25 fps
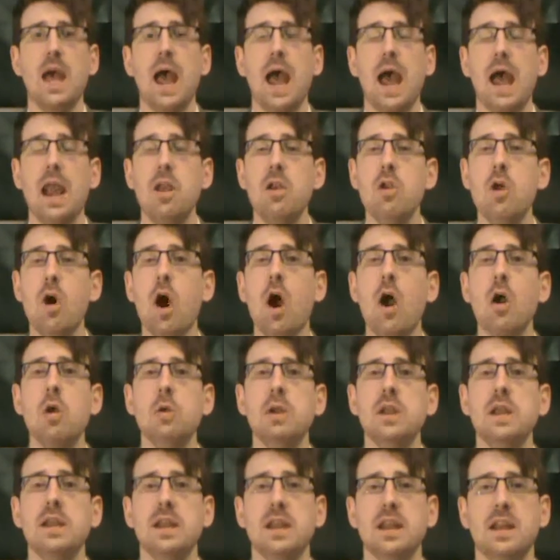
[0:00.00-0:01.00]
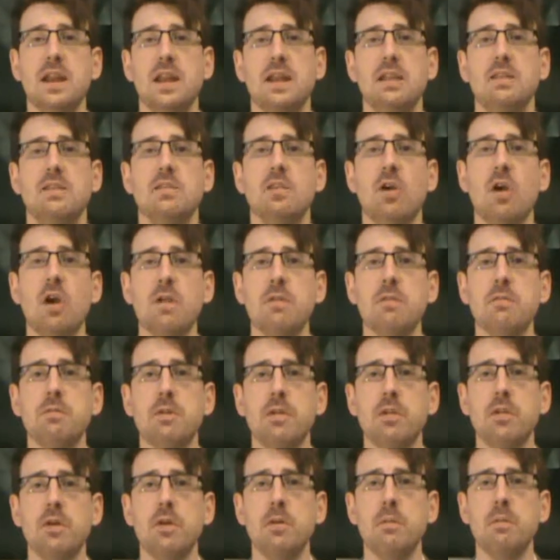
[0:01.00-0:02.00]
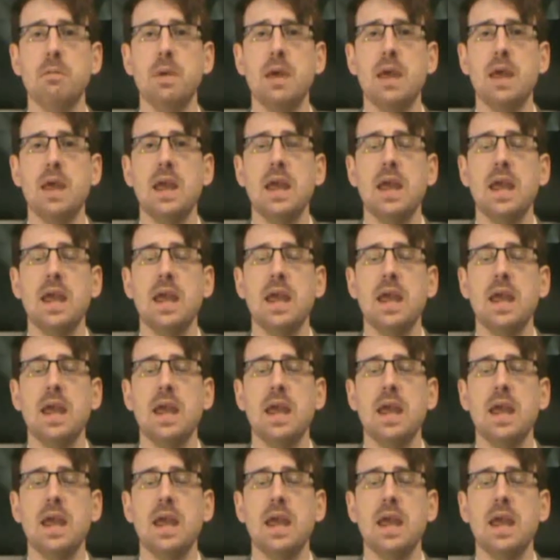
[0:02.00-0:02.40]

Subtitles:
And not only did he sign for them,